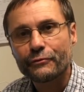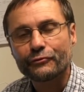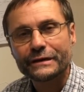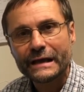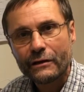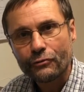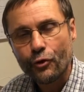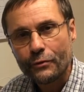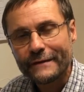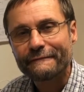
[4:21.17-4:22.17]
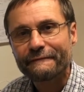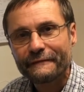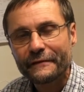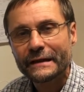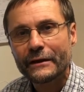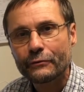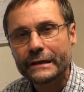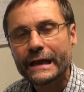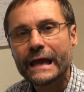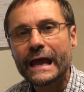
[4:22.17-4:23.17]
So download it, fill it out,
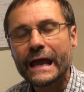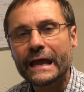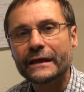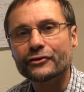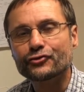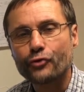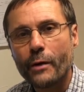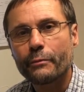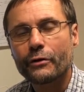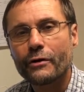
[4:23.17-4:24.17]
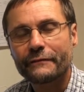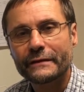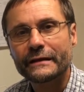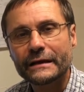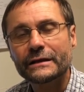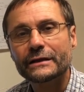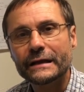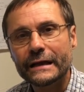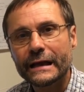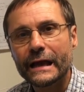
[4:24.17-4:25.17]
and drop it off at the clinic,